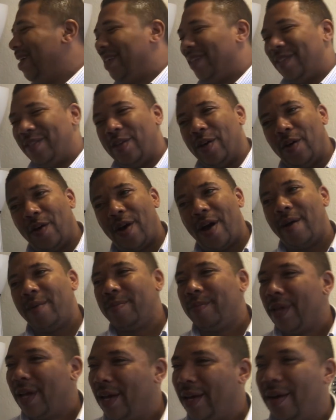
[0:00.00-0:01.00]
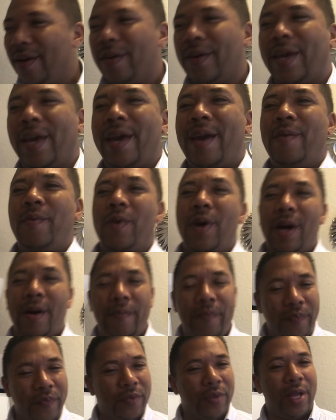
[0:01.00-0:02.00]
So I'm like, okay,
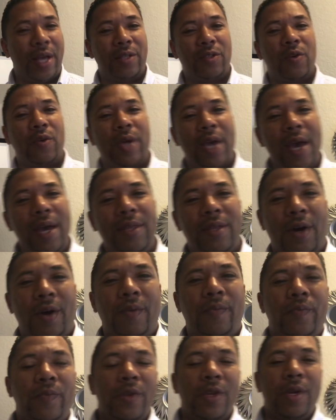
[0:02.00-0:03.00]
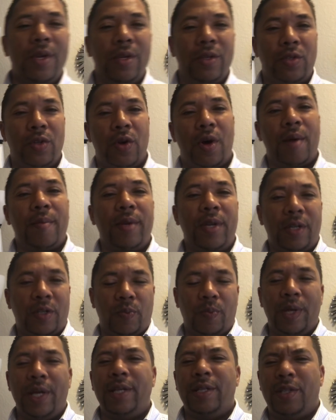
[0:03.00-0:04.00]
well, that's okay though. So I'm going to
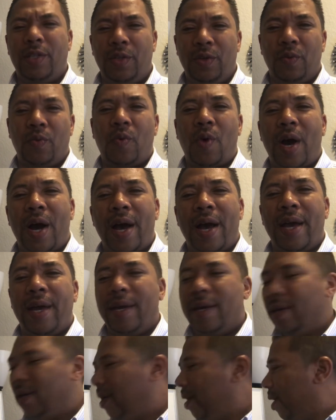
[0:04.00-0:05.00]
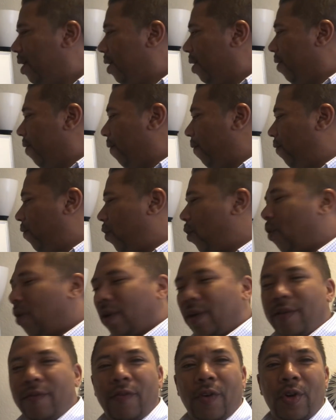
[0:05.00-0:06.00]
explain to you why
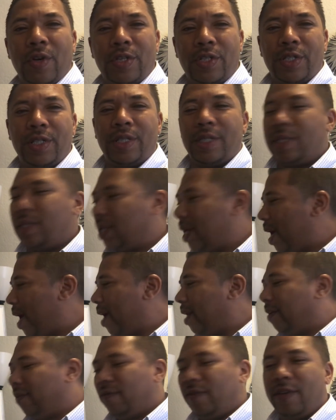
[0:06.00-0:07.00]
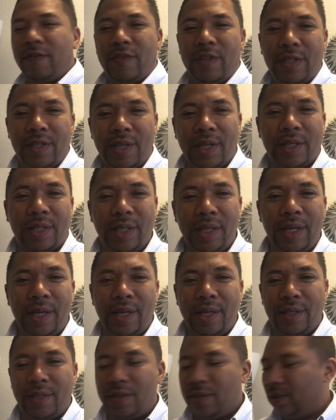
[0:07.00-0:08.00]
4 conversions out of 56
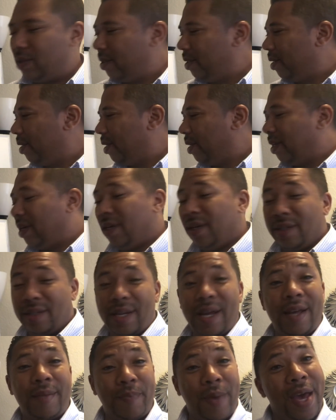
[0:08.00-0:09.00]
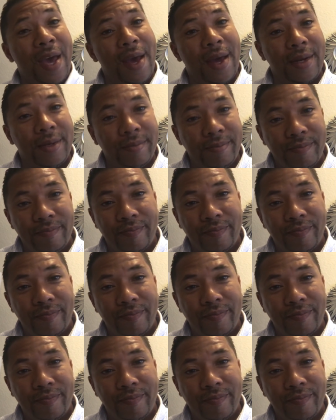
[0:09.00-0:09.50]
leads is not bad.